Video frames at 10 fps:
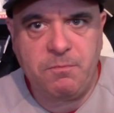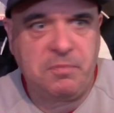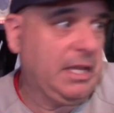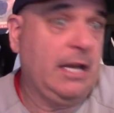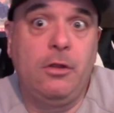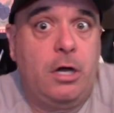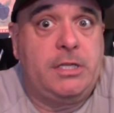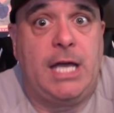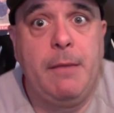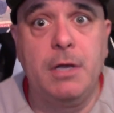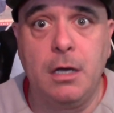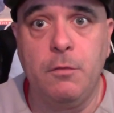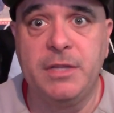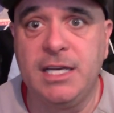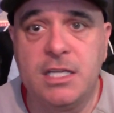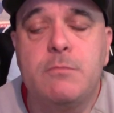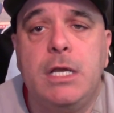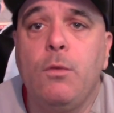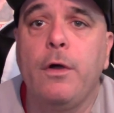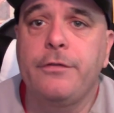played a long time ago, but that doesn't mean
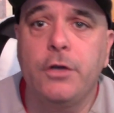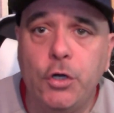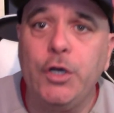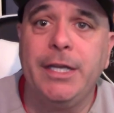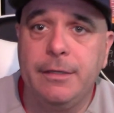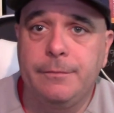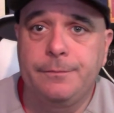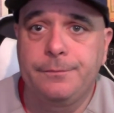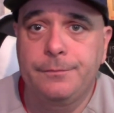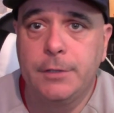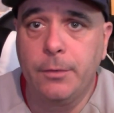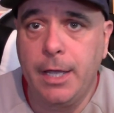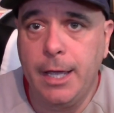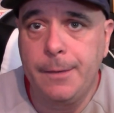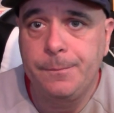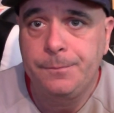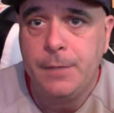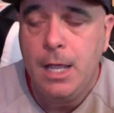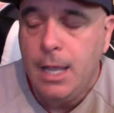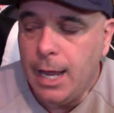he wasn't good. Okay?
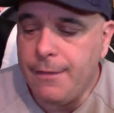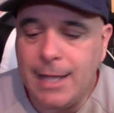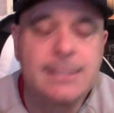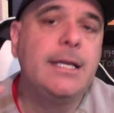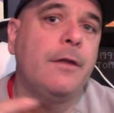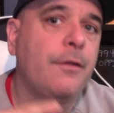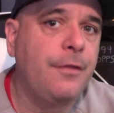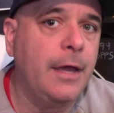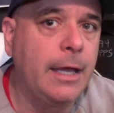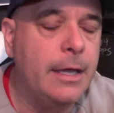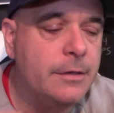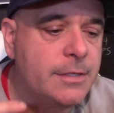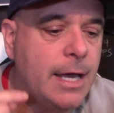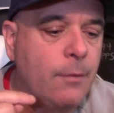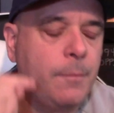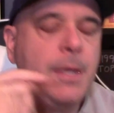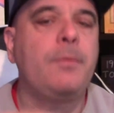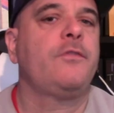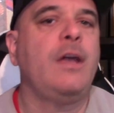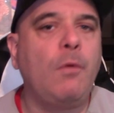And that's the other thing, is that when
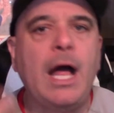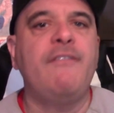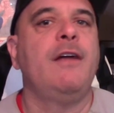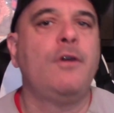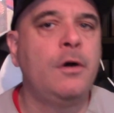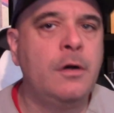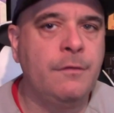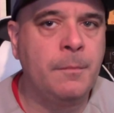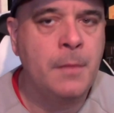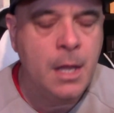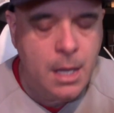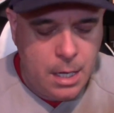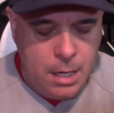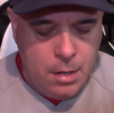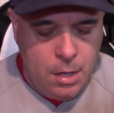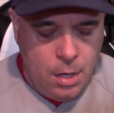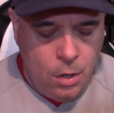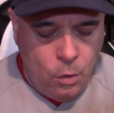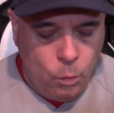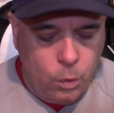people say, well, I've never heard of him,
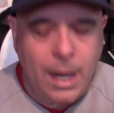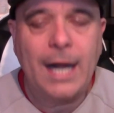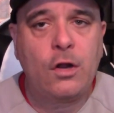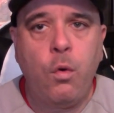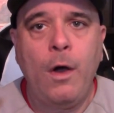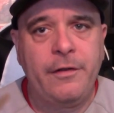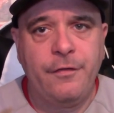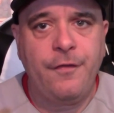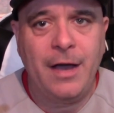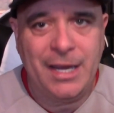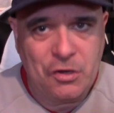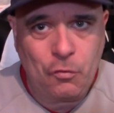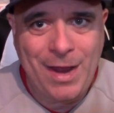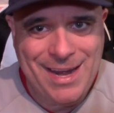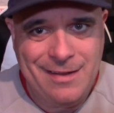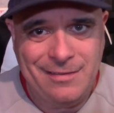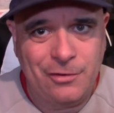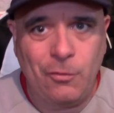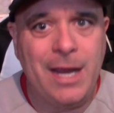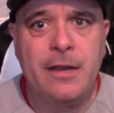we're not quantifying greatness.
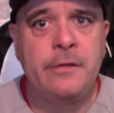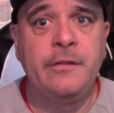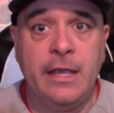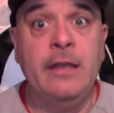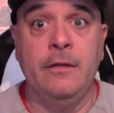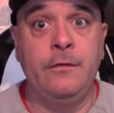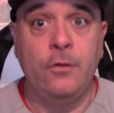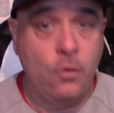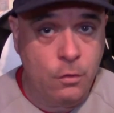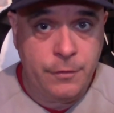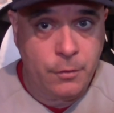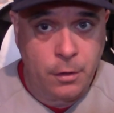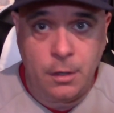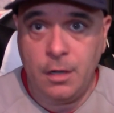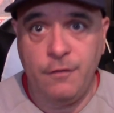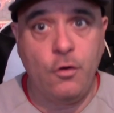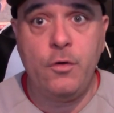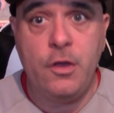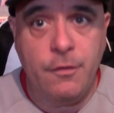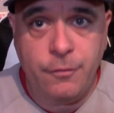Greatness is, who have you heard of? Who
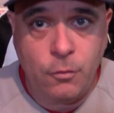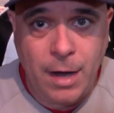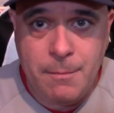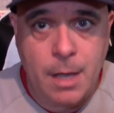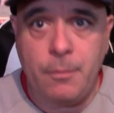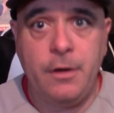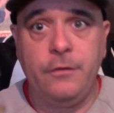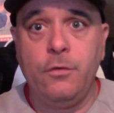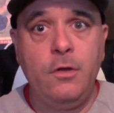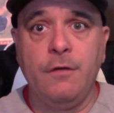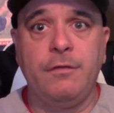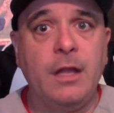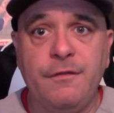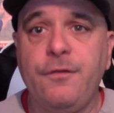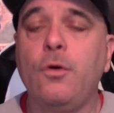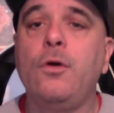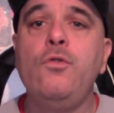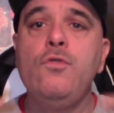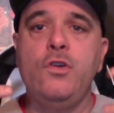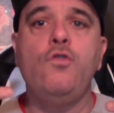do you have great memories? Who do you have love for?
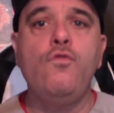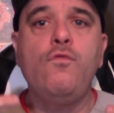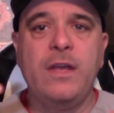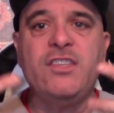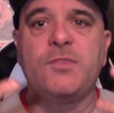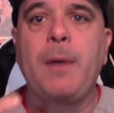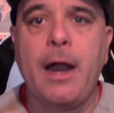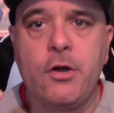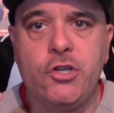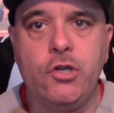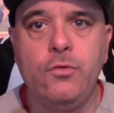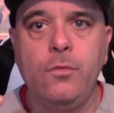Who inspires you?